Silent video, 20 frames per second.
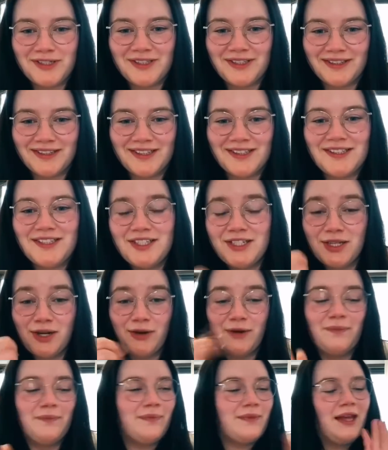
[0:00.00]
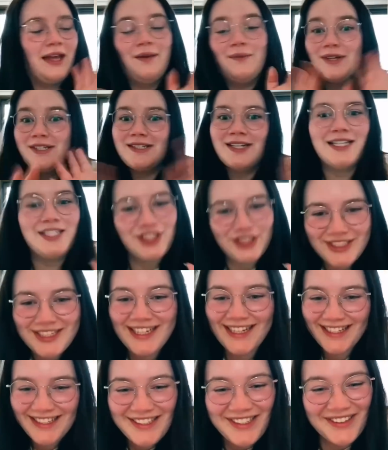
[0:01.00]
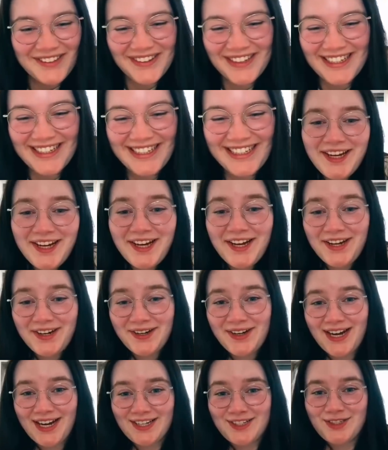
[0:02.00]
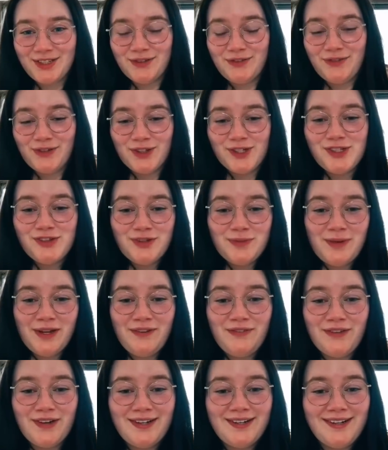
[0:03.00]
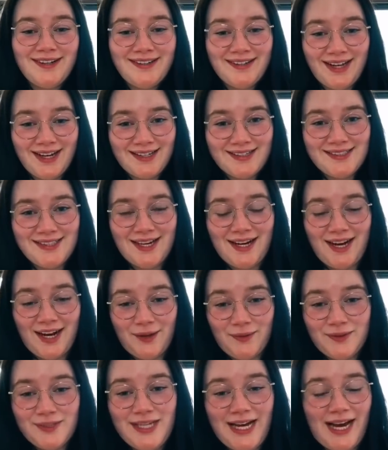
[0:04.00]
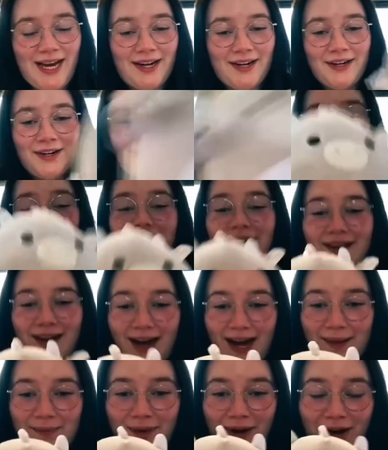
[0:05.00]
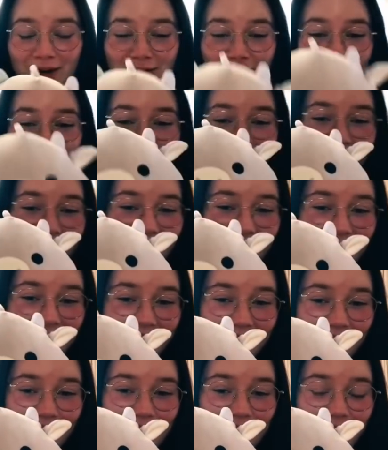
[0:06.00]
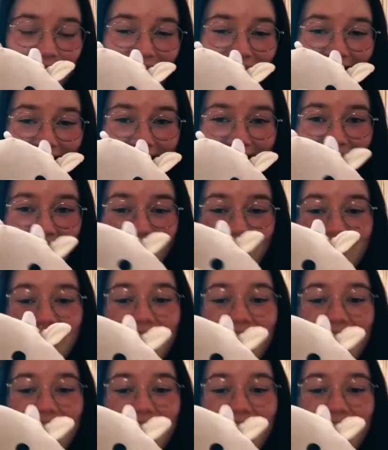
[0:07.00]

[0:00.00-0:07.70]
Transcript: at least. So anyways, let's just get into it. Okay, so first for my friend Alexa, I will tag her. I bought Riley the dragon.